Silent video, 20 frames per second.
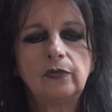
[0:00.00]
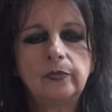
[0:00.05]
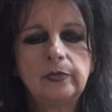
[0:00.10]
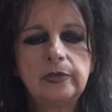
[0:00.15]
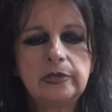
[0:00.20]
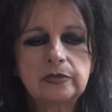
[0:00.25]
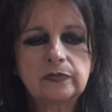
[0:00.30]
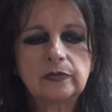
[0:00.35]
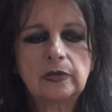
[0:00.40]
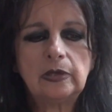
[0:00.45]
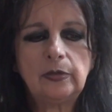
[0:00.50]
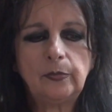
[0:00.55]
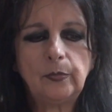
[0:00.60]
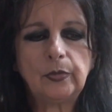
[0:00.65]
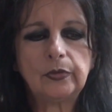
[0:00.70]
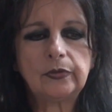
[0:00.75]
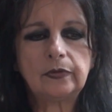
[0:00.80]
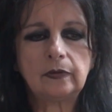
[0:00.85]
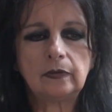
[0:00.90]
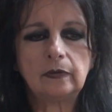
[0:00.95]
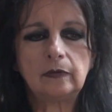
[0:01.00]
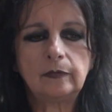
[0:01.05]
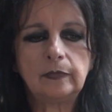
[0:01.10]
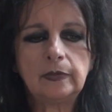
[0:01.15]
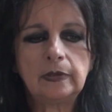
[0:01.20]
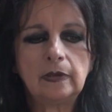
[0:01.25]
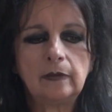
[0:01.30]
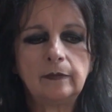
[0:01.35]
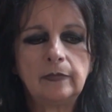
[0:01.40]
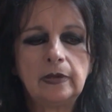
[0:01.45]
for me is very important,
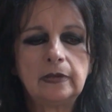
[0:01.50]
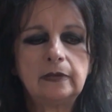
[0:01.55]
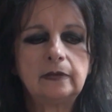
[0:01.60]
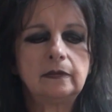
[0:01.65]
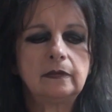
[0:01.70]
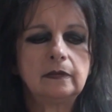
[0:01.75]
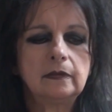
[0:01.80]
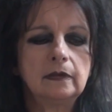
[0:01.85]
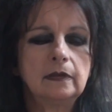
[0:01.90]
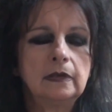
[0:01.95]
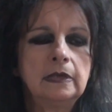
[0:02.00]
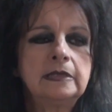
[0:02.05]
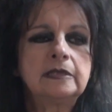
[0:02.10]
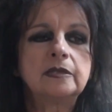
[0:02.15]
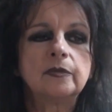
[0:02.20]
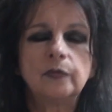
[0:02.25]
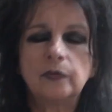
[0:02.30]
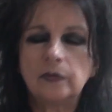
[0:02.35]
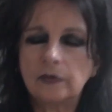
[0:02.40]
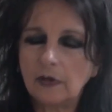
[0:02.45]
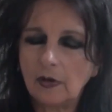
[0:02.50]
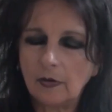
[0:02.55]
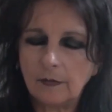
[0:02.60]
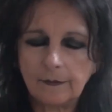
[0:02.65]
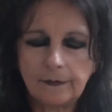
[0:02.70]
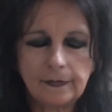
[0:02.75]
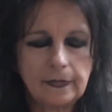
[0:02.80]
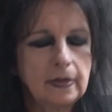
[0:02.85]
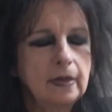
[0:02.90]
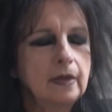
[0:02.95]
but it's a
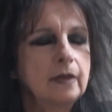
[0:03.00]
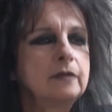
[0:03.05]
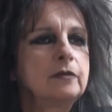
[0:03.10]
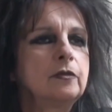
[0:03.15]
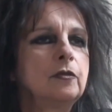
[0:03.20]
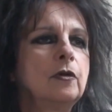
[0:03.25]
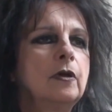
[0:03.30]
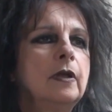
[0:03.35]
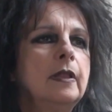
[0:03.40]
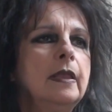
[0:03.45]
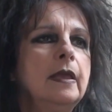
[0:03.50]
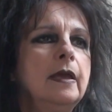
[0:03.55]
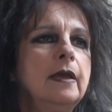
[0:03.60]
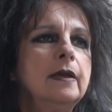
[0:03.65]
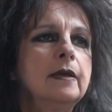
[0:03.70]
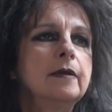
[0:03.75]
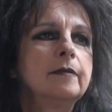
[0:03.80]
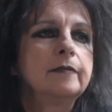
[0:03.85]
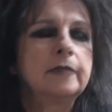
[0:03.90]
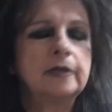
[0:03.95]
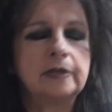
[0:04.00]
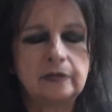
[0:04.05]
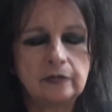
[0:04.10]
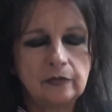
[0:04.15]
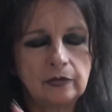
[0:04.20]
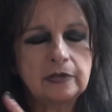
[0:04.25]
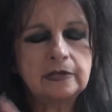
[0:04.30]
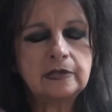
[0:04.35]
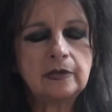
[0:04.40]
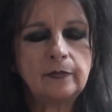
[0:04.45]
museum. So, but
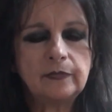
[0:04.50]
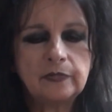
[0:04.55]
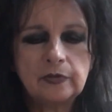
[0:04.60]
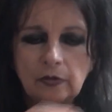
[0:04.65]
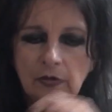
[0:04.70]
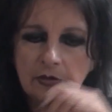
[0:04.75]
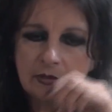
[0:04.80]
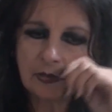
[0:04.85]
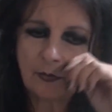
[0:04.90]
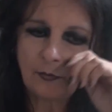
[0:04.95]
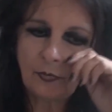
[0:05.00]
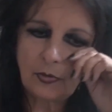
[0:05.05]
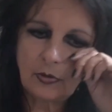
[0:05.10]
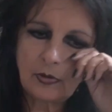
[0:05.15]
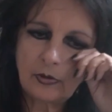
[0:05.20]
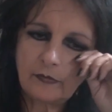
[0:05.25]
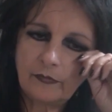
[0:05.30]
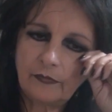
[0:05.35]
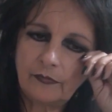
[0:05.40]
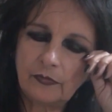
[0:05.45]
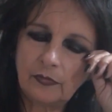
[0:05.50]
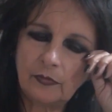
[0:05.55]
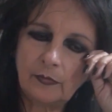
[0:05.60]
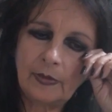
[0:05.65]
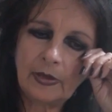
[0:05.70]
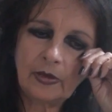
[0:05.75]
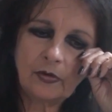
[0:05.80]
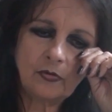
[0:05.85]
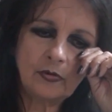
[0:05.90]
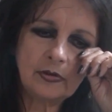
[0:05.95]
the example of
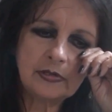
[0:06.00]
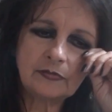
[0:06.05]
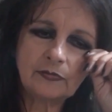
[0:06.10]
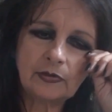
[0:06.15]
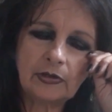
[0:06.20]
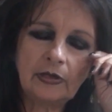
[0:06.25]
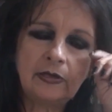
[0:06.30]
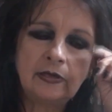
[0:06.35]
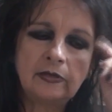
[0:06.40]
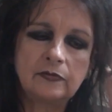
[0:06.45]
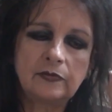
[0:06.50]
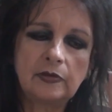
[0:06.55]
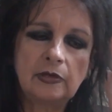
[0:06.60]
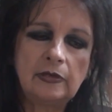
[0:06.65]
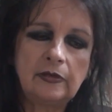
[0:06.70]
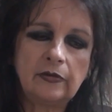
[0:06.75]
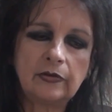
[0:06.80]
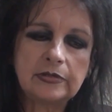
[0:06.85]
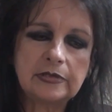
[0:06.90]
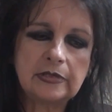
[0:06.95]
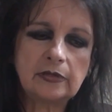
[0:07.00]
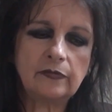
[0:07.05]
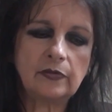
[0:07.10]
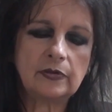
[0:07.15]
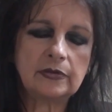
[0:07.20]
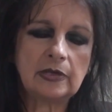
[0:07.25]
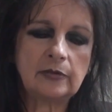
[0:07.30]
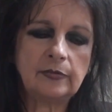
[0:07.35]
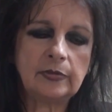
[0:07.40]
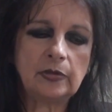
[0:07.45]
Macro is very interesting
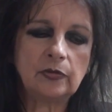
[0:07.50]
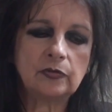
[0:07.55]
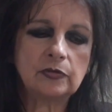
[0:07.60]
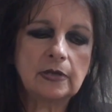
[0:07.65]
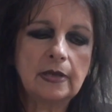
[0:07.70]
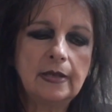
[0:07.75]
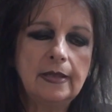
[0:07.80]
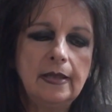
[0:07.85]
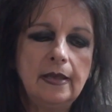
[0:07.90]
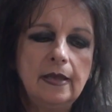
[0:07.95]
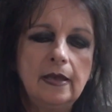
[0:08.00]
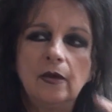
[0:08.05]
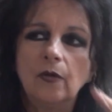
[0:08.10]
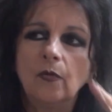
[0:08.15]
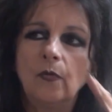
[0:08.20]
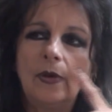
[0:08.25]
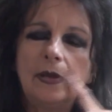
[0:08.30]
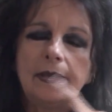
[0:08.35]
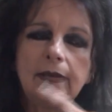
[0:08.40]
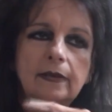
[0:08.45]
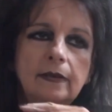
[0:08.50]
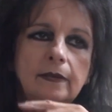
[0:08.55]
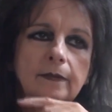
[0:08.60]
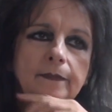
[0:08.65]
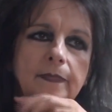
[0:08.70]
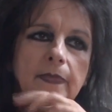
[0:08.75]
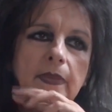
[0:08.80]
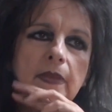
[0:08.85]
for that, because when,